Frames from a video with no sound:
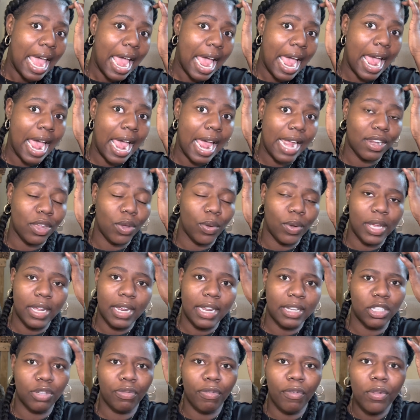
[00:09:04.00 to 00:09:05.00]
and
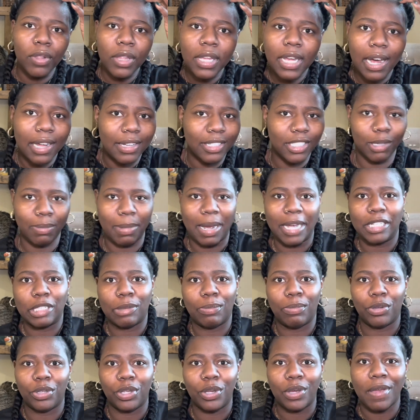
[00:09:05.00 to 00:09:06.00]
it's fully
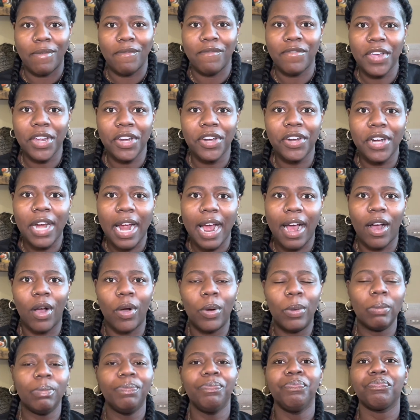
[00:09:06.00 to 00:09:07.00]
customizable. You can figure out
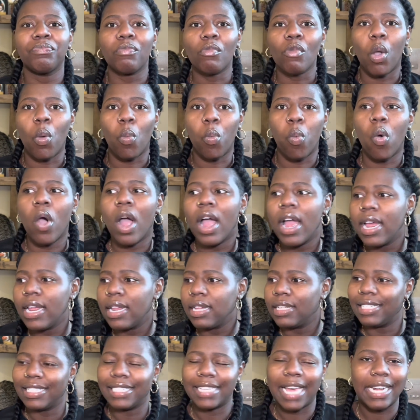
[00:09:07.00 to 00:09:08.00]
what
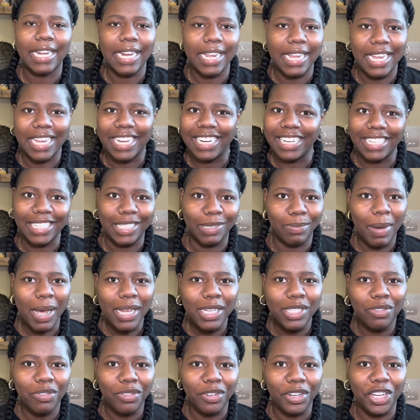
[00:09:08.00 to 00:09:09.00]
setting is
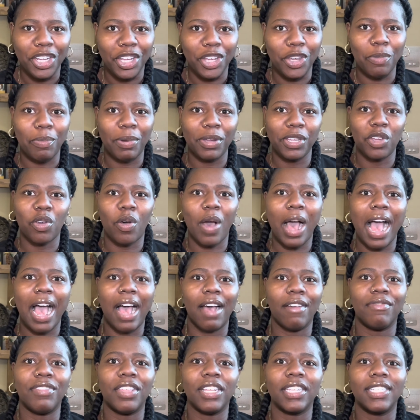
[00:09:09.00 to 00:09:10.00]
best for you, but you'll
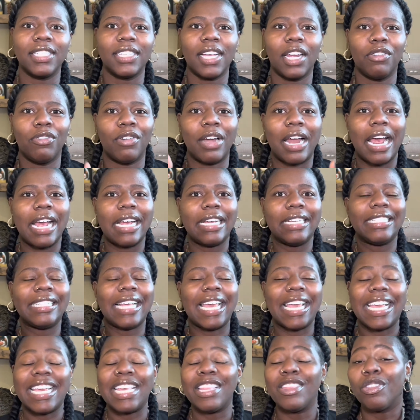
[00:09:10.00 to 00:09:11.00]
have the sunrise
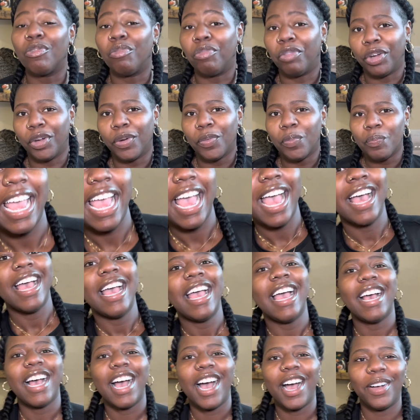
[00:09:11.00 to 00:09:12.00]
in the room.
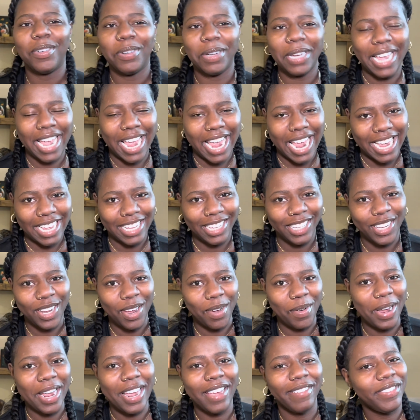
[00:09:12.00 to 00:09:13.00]
Okay, so
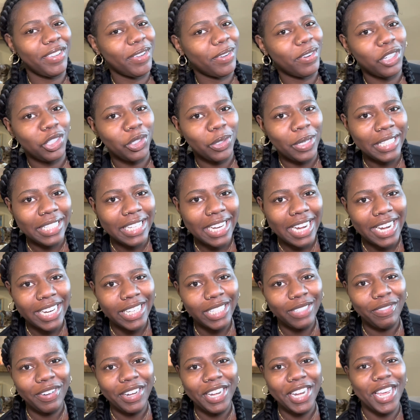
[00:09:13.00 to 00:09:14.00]
if you enjoyed today's
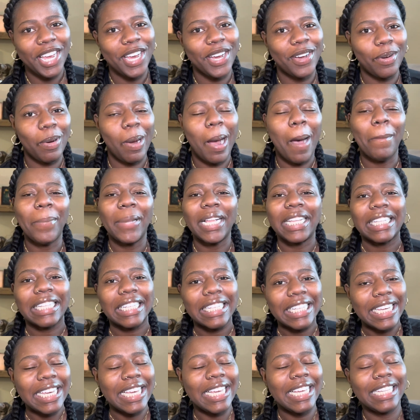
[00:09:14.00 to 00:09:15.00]
video,
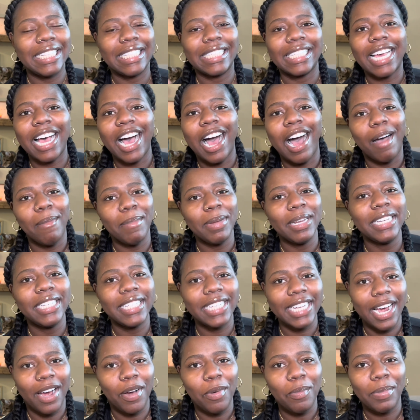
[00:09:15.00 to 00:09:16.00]
please comment
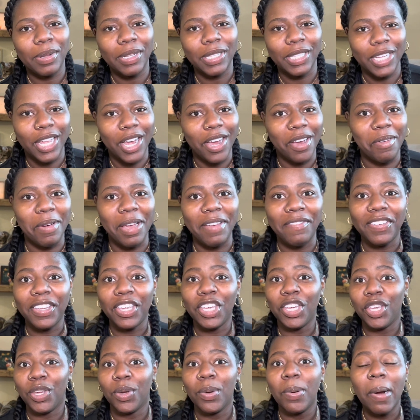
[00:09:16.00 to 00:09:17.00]
down below if
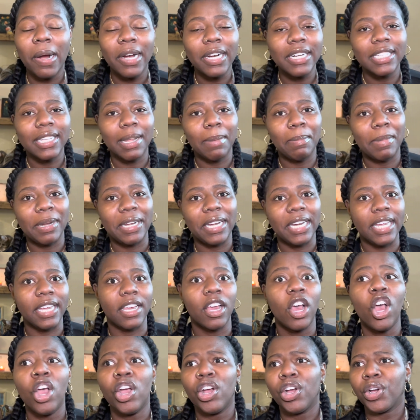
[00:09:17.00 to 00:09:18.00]
you are somebody
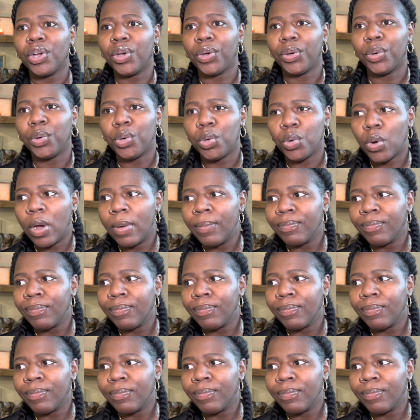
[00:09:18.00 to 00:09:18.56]
who